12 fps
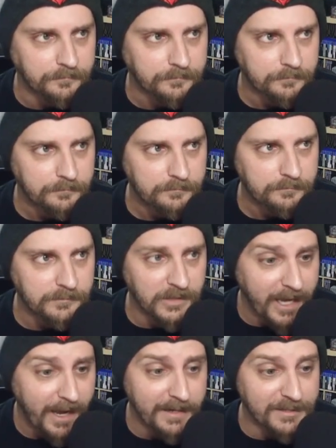he's
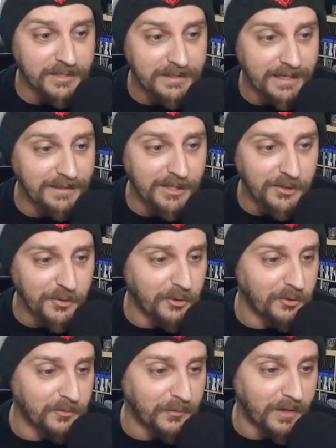a dead dude
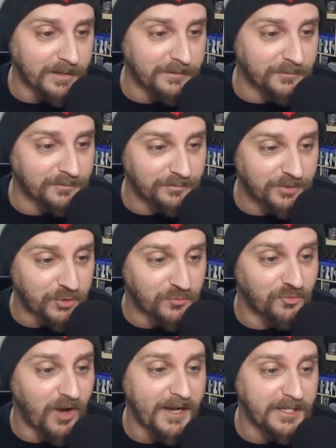who just
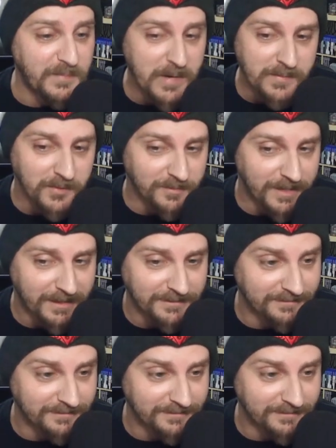wrecks people, man.